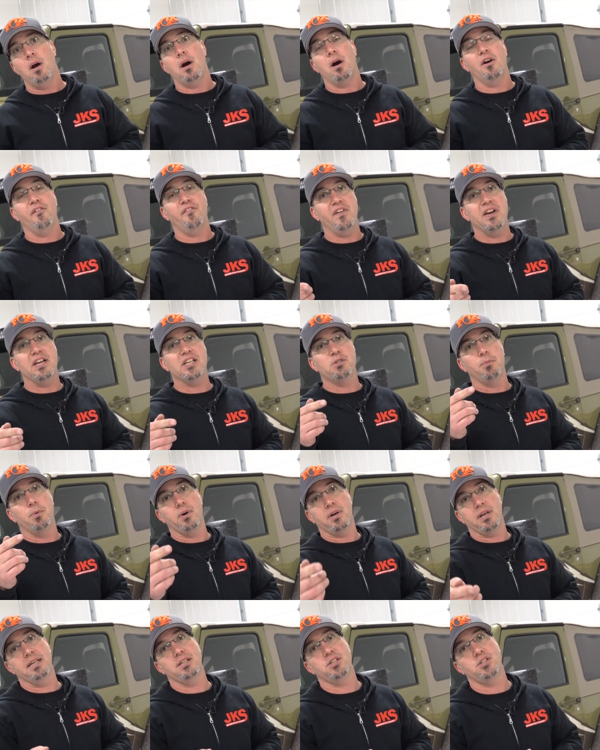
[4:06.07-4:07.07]
our
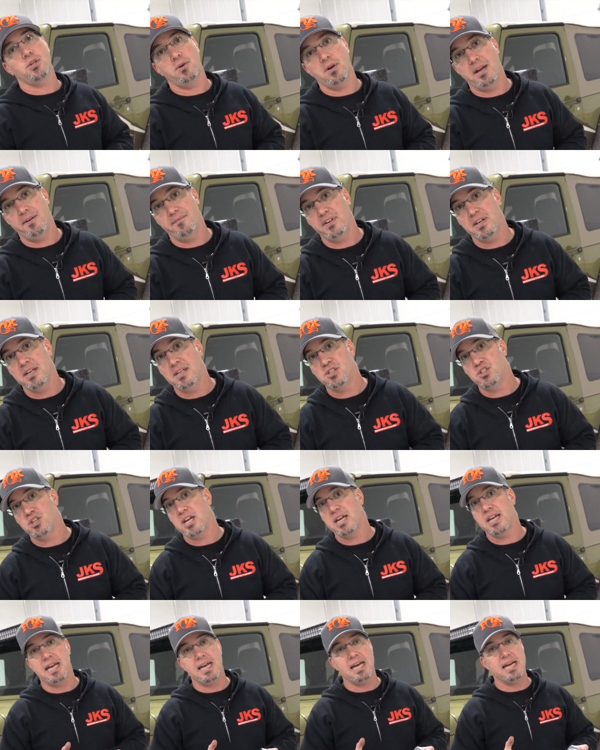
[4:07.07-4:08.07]
Facebook and Instagram feeds,
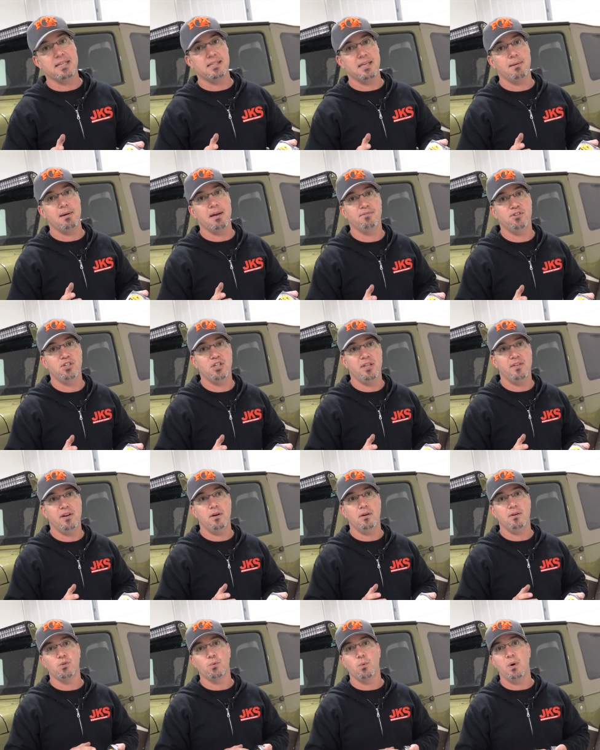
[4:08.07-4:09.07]
JKSMFG
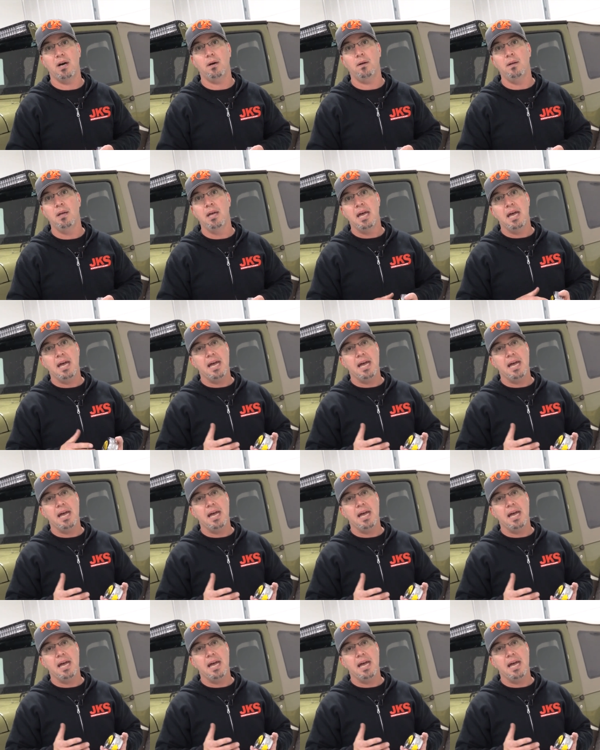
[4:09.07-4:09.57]
there as well.